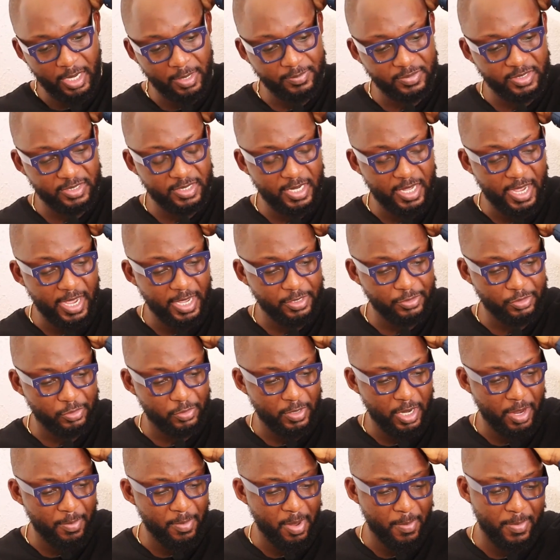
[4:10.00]
senior high
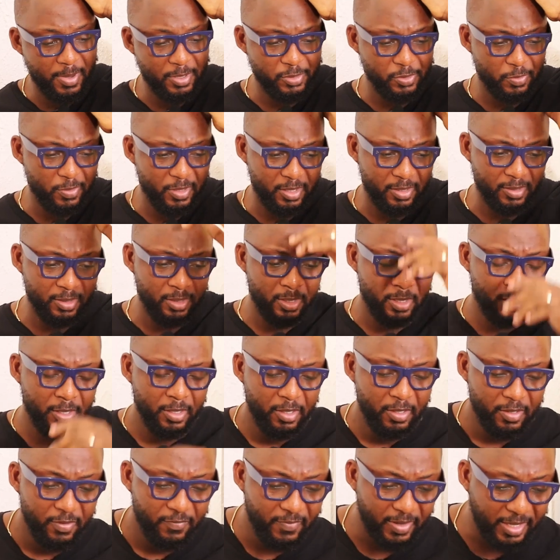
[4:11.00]
school, I remember doing
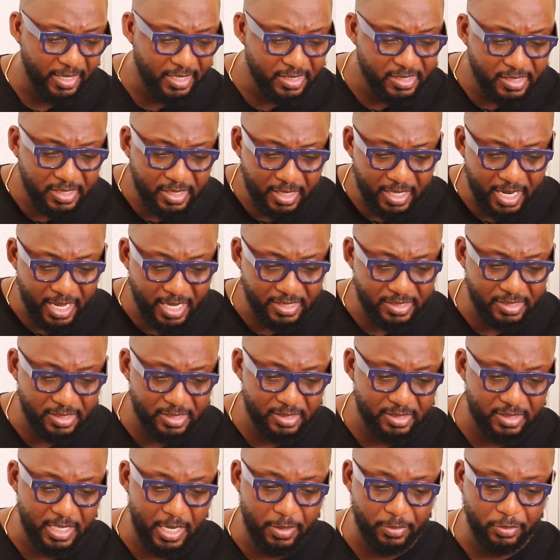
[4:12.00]
vacation
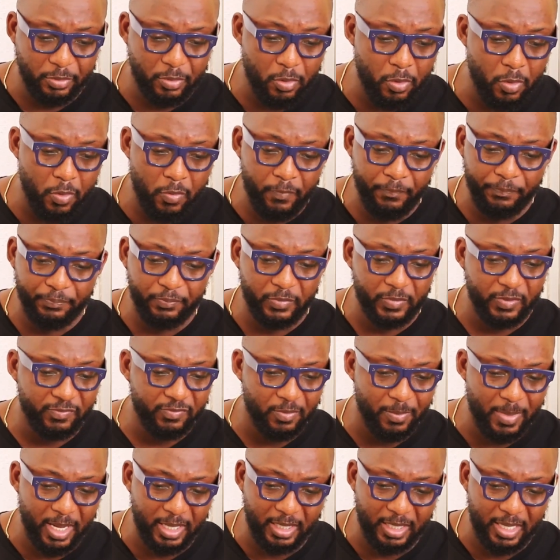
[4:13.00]
classes. I would go
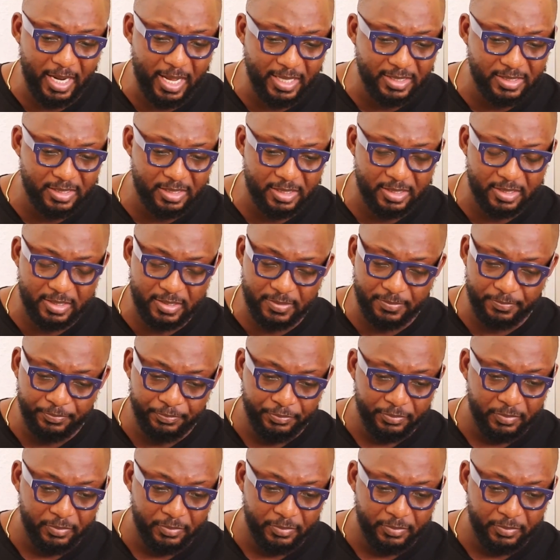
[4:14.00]
for my classes.